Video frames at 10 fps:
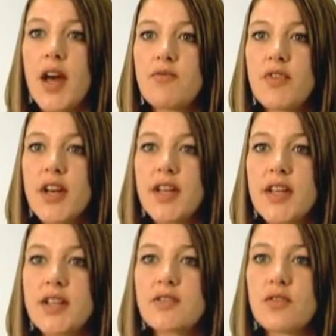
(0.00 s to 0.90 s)
and really
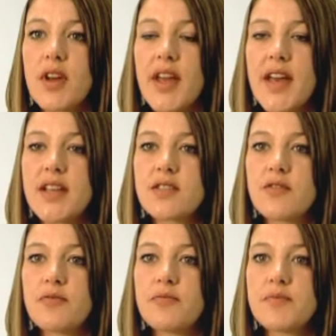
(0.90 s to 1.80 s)
it's a case
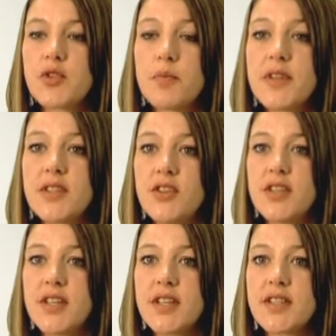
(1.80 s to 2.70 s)
of submitting your
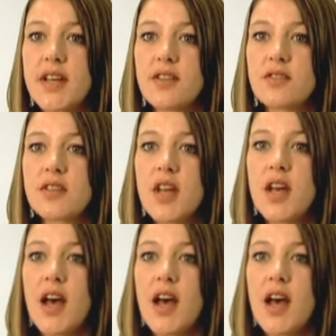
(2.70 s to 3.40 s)
details